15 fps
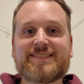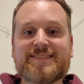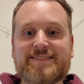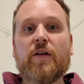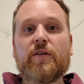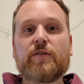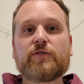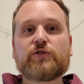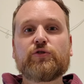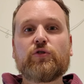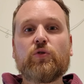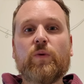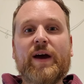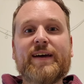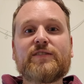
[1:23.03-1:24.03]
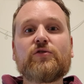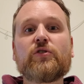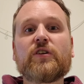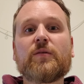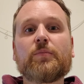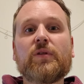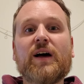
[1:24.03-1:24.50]
Now, there's two ways you
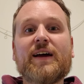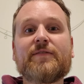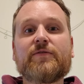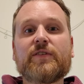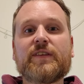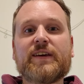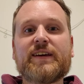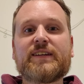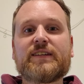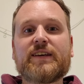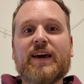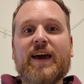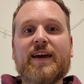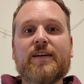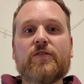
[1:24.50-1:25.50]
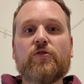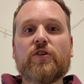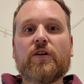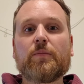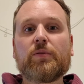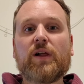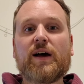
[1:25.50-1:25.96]
can apply for the ETA. You can
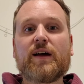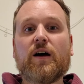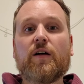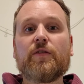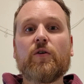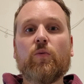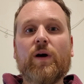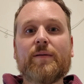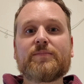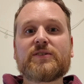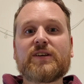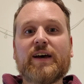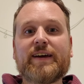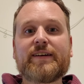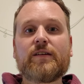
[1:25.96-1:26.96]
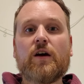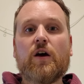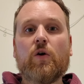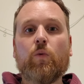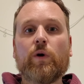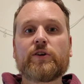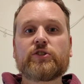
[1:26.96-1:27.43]
apply on the website,
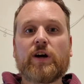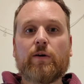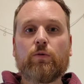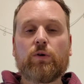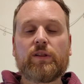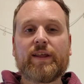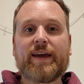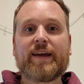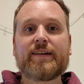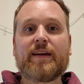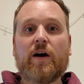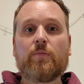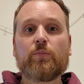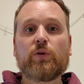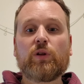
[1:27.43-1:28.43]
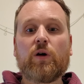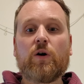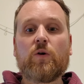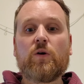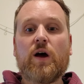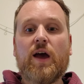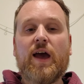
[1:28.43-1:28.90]
which I will link down
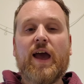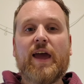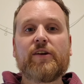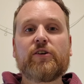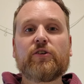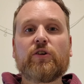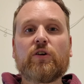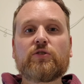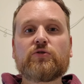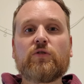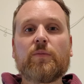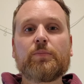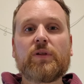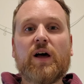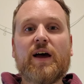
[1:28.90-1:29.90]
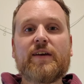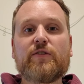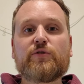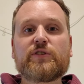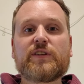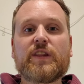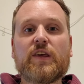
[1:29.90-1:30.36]
below, and you can also apply
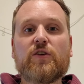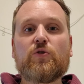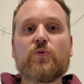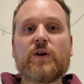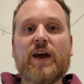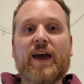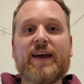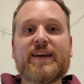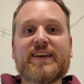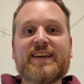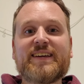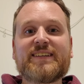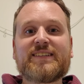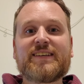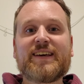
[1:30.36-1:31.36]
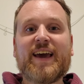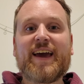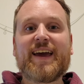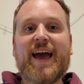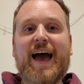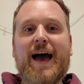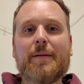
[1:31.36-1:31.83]
using the UK
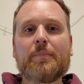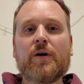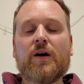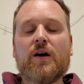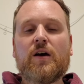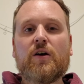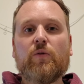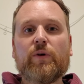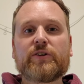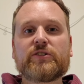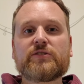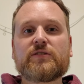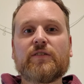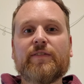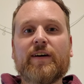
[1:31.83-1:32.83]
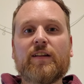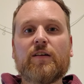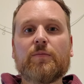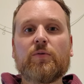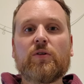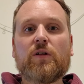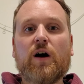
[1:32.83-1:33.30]
ETA app, which is
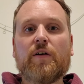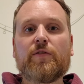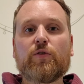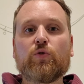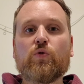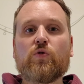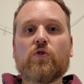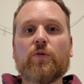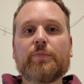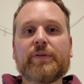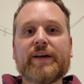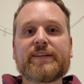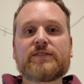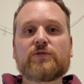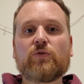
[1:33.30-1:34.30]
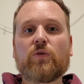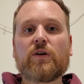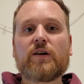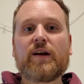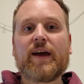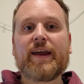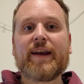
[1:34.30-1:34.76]
available on the Google Play
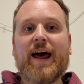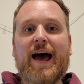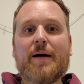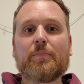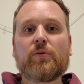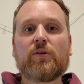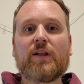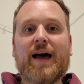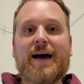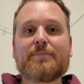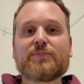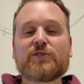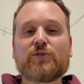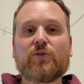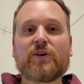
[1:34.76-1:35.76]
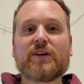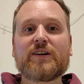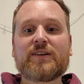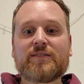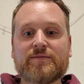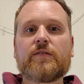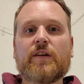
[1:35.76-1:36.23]
Store and Apple App
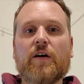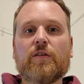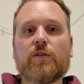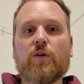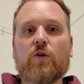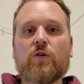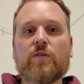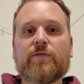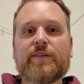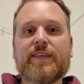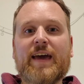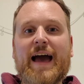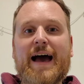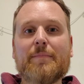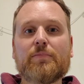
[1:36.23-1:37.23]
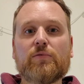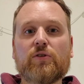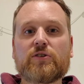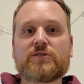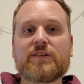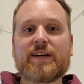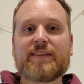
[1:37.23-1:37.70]
Store. Now, the logo for the app
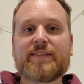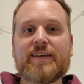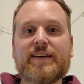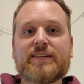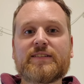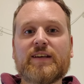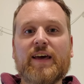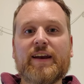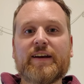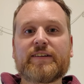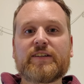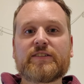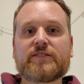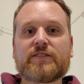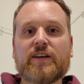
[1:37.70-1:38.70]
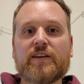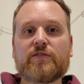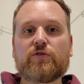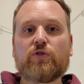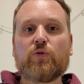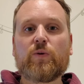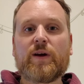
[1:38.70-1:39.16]
looks like this, and it just says
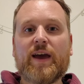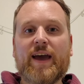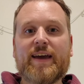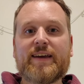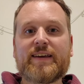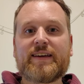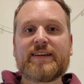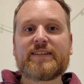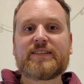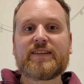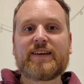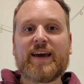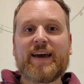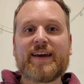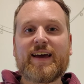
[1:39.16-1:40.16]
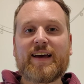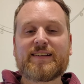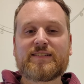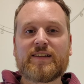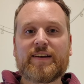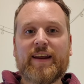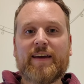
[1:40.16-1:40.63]
UK ETA
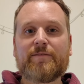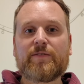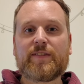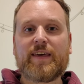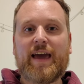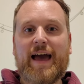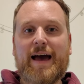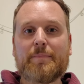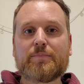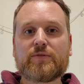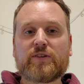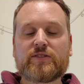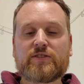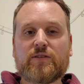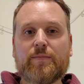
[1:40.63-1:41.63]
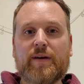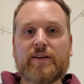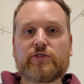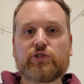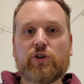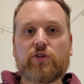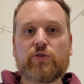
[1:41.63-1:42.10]
as the name for the app, just to make
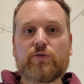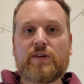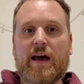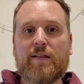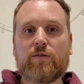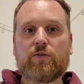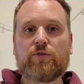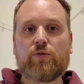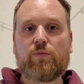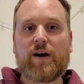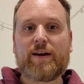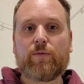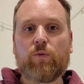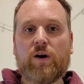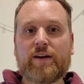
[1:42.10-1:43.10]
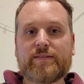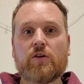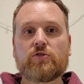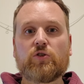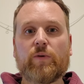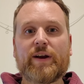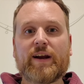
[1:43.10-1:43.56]
sure you download the right one.
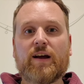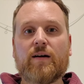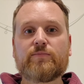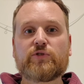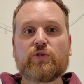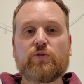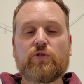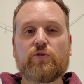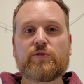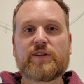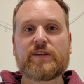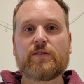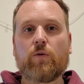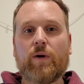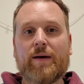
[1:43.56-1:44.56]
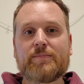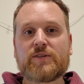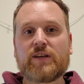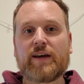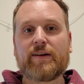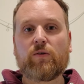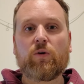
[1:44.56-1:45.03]
So when it comes to using the
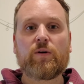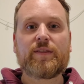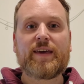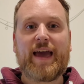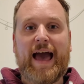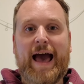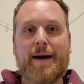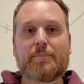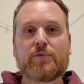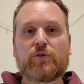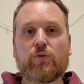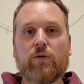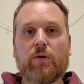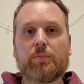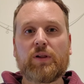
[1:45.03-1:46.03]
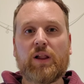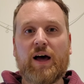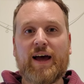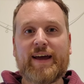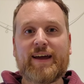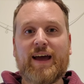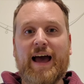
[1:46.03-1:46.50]
website or the app to
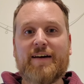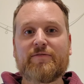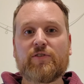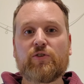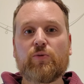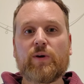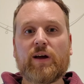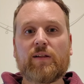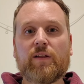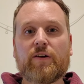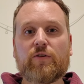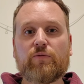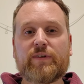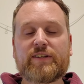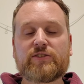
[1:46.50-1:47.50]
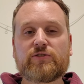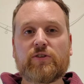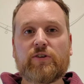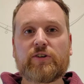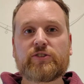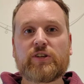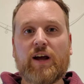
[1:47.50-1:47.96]
apply, after doing a lot of
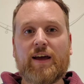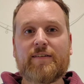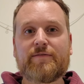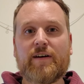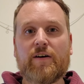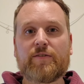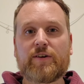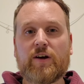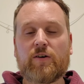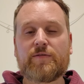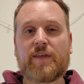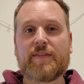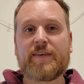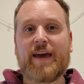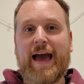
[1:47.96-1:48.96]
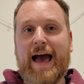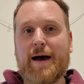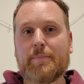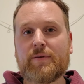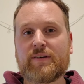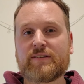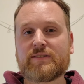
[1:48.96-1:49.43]
research, I found out that the
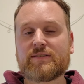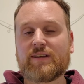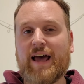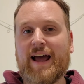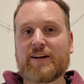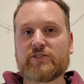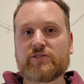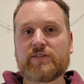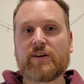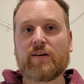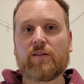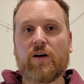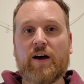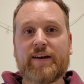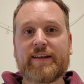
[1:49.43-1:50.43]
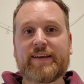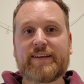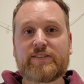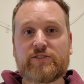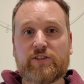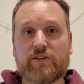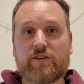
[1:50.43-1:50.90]
app is actually a lot
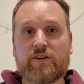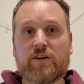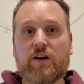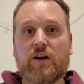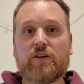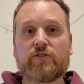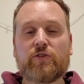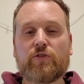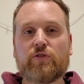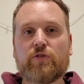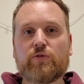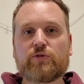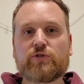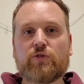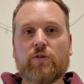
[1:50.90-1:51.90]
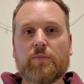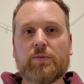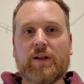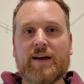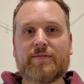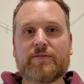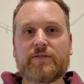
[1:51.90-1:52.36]
easier to use to
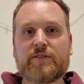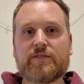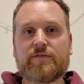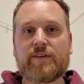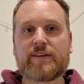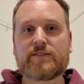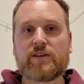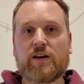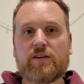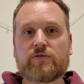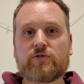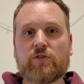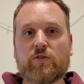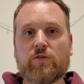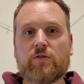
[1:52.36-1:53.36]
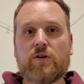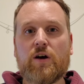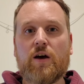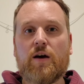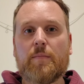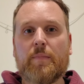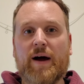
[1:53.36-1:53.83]
apply for this visa. So
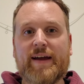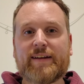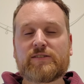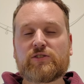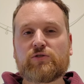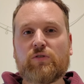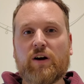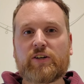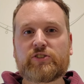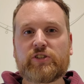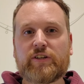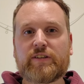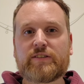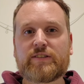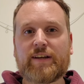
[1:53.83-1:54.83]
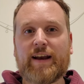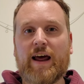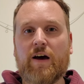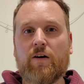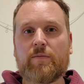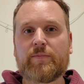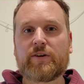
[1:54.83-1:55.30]
my instructions and
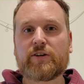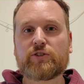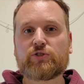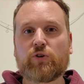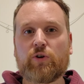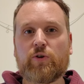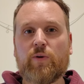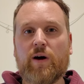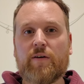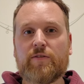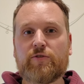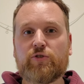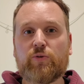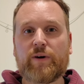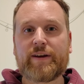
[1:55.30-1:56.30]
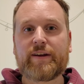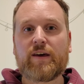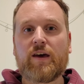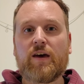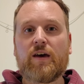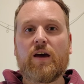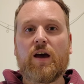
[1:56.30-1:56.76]
how I'm going to show you how to do it,
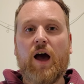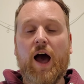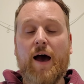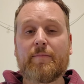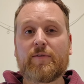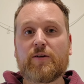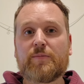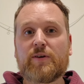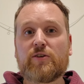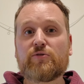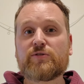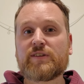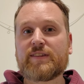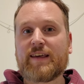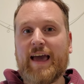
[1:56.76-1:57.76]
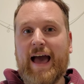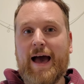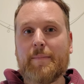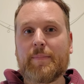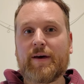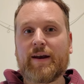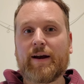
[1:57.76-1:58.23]
I'm going to be using the
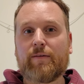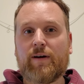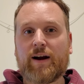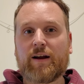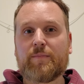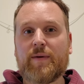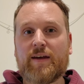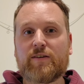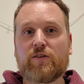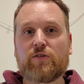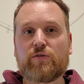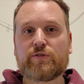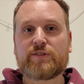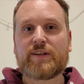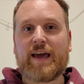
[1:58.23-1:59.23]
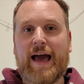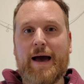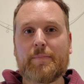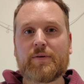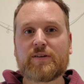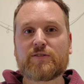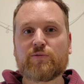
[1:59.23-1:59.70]
app, and I recommend you use the
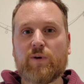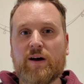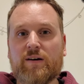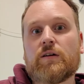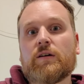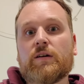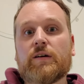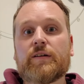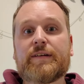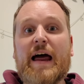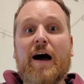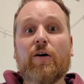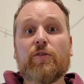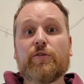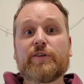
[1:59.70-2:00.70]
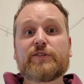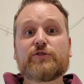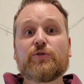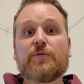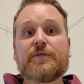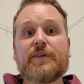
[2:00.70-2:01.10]
app as well. Now, there is two